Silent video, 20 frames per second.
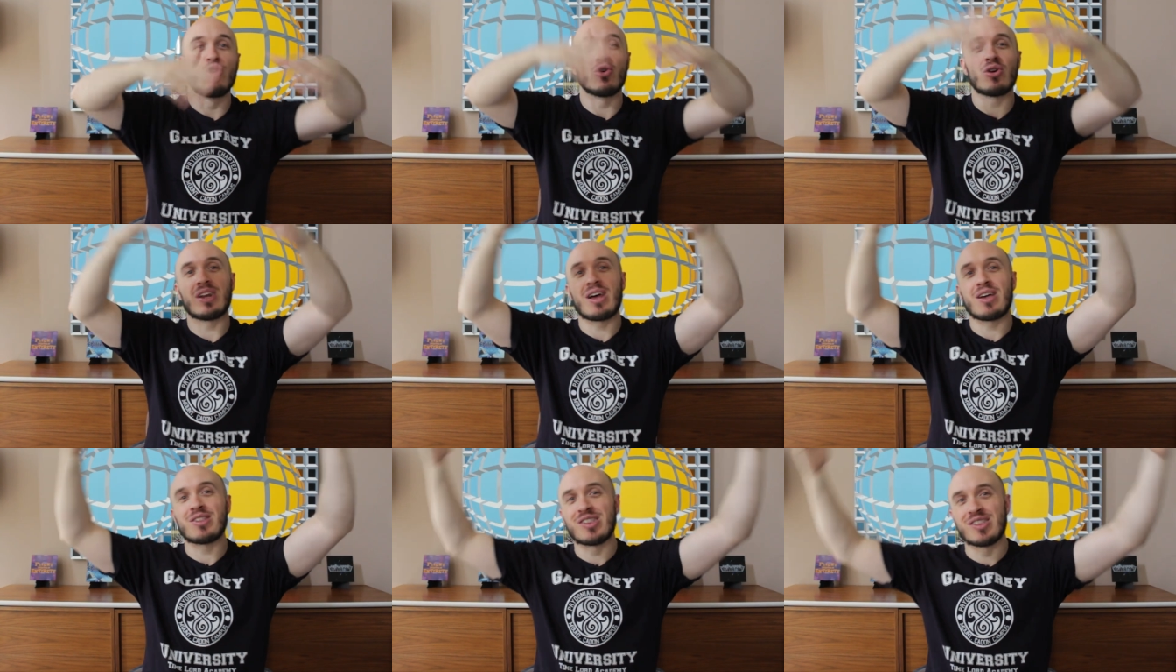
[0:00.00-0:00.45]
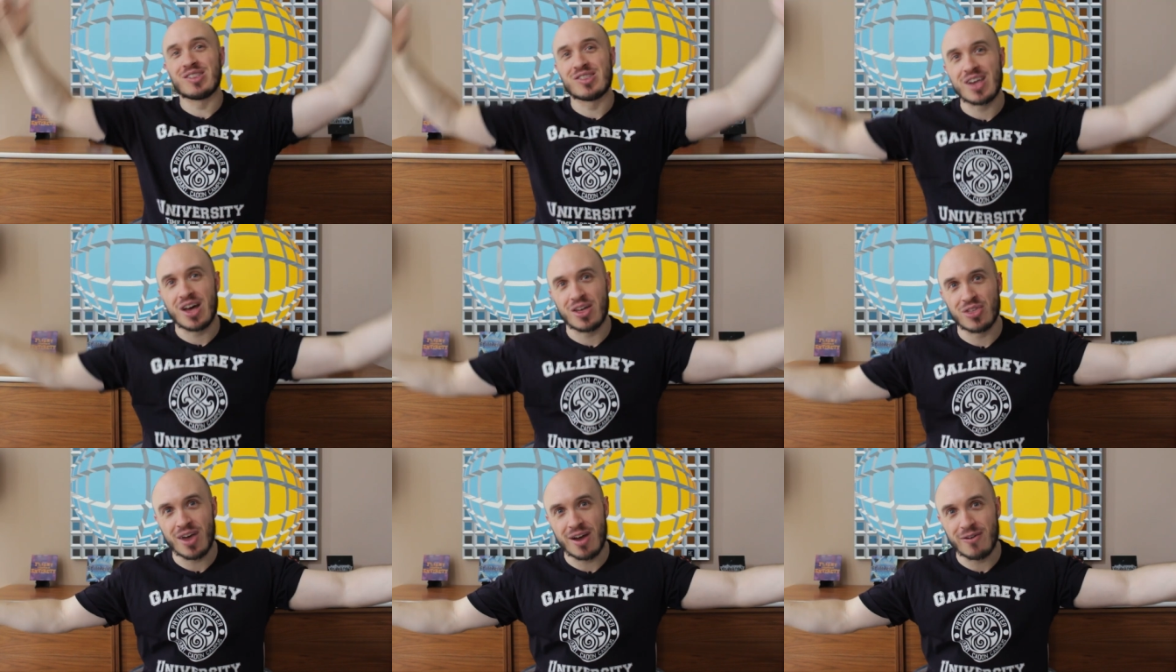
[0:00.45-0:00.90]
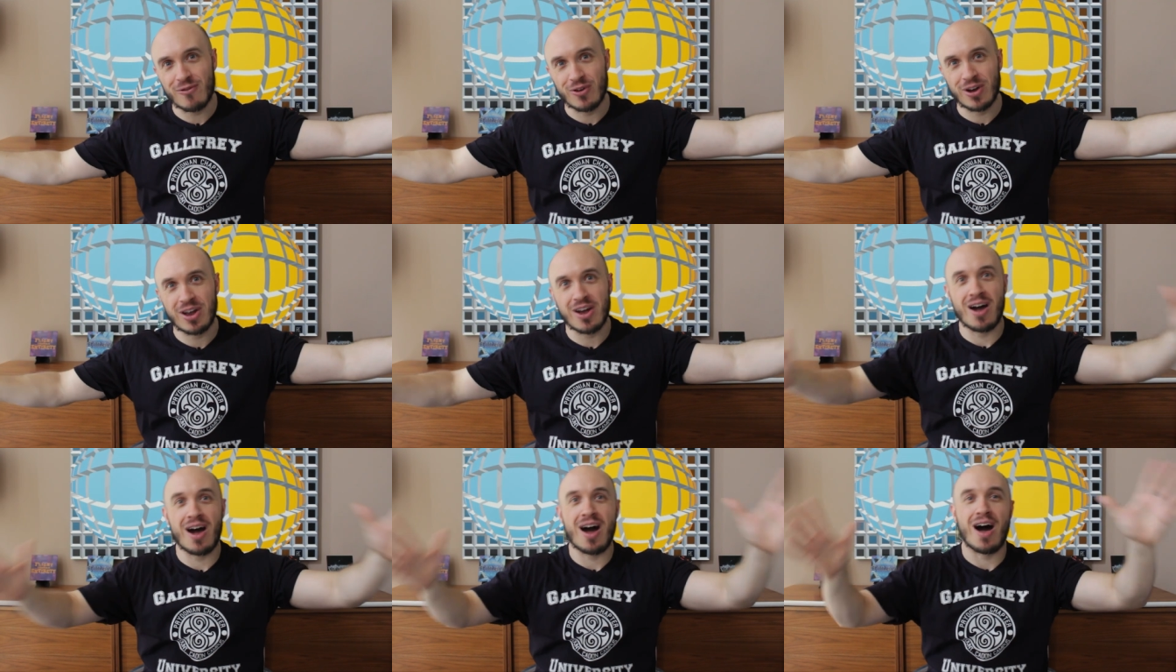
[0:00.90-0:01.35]
look at us in South
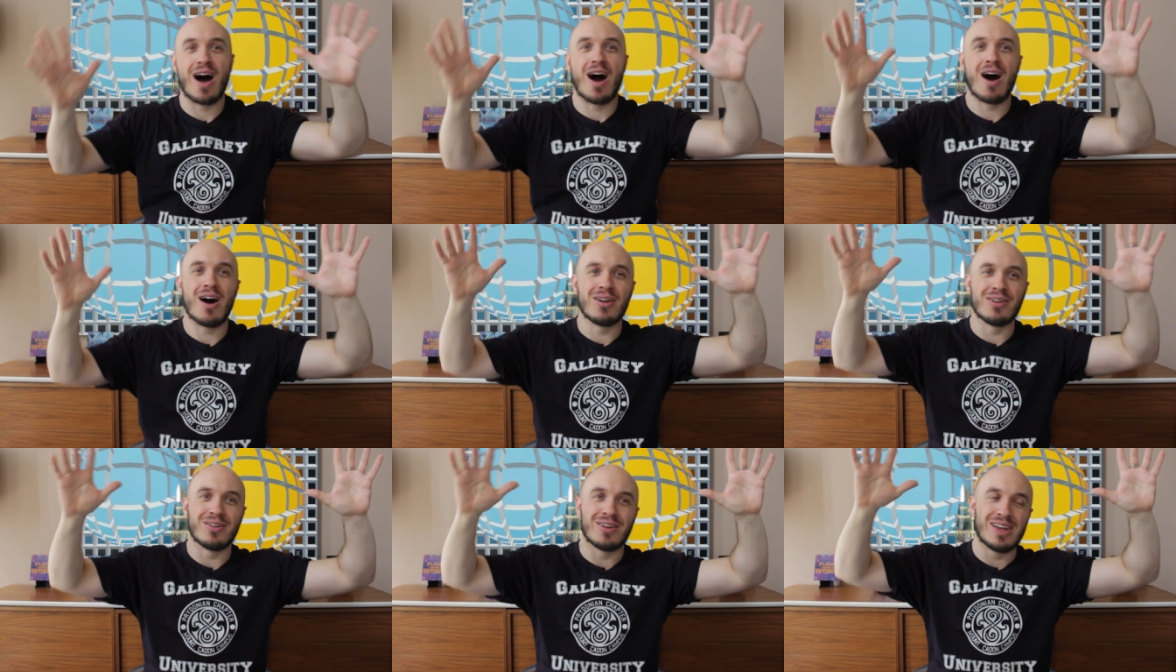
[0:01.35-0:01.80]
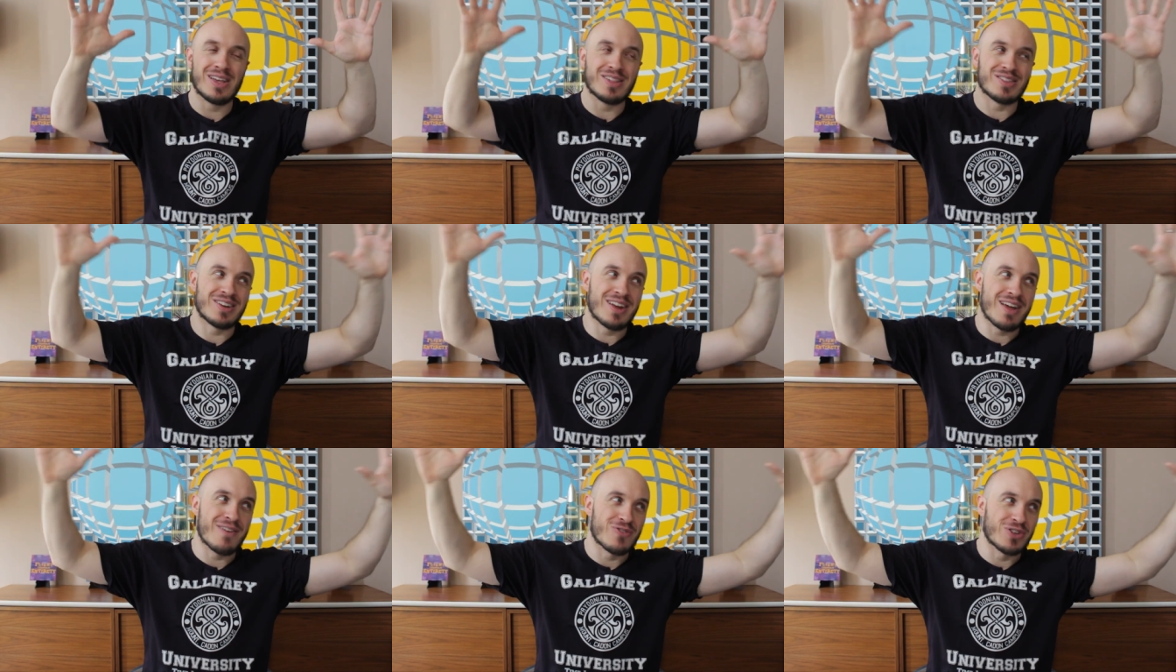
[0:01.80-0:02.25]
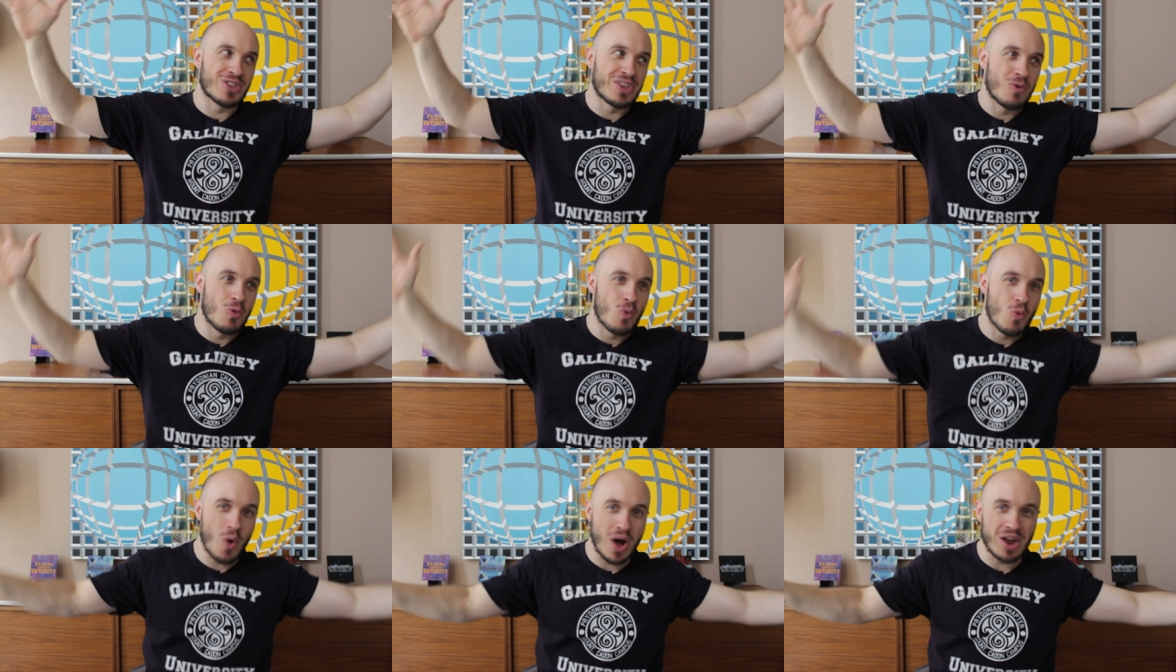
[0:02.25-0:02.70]
Africa, isn't
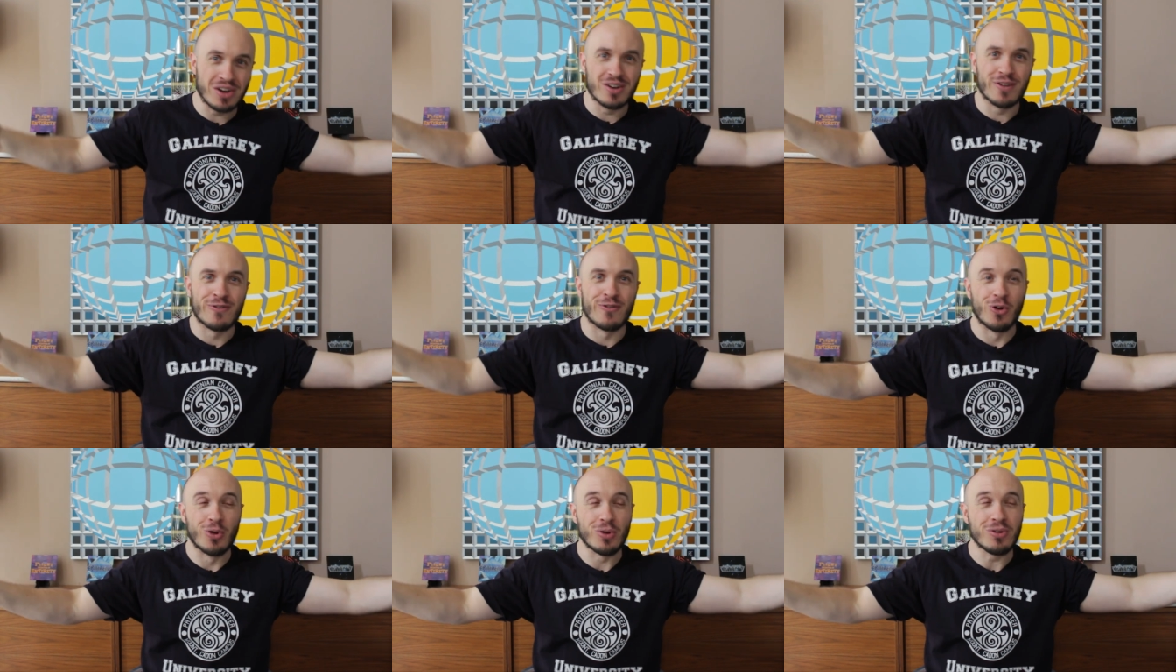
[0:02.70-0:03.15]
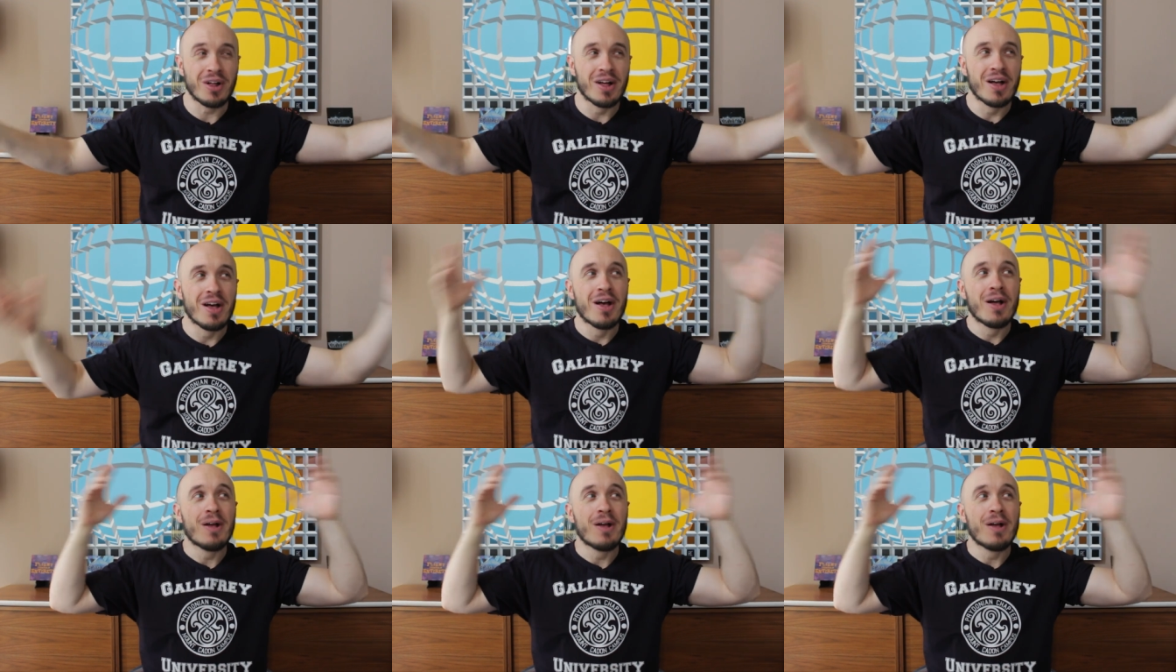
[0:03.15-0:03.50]
everything wonderful?